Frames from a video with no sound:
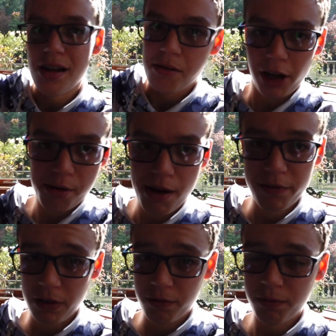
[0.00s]
Sorry, my
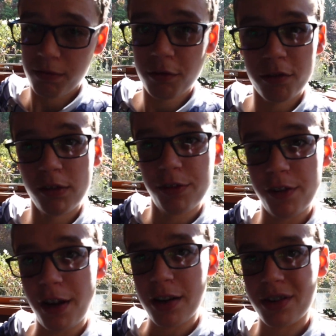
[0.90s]
view,
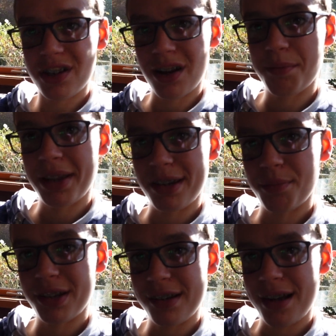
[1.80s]
viewfinder was showing me is
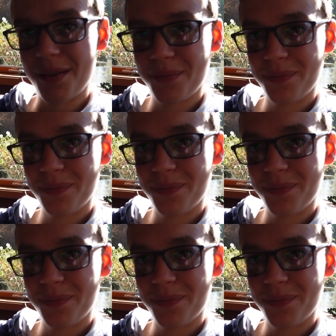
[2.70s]
upside down.